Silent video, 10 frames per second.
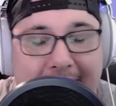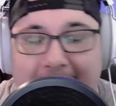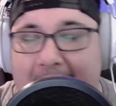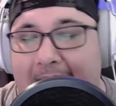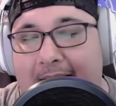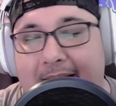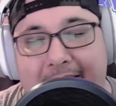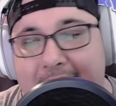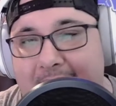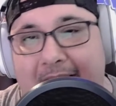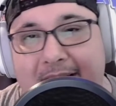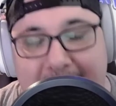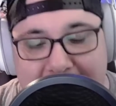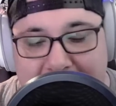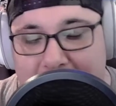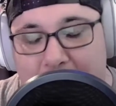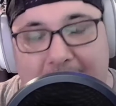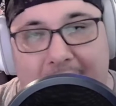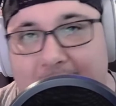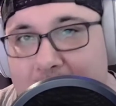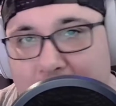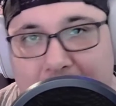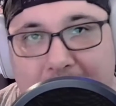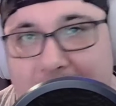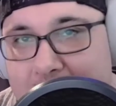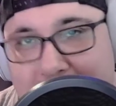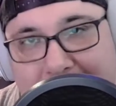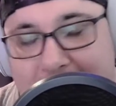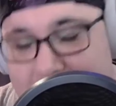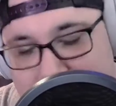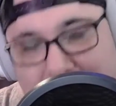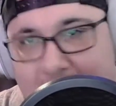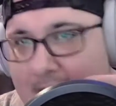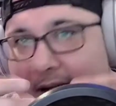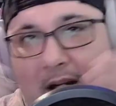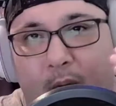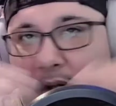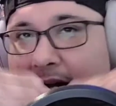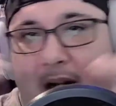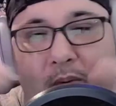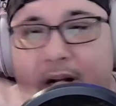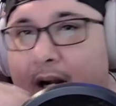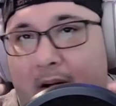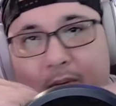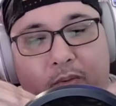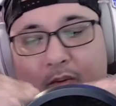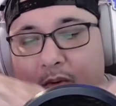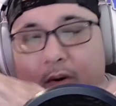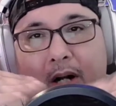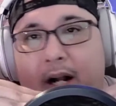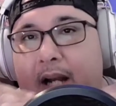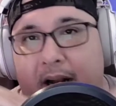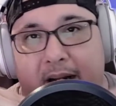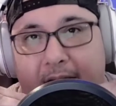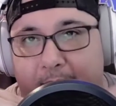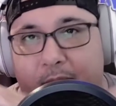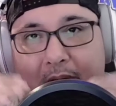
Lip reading: and that's, I think, where we're not lining up. We're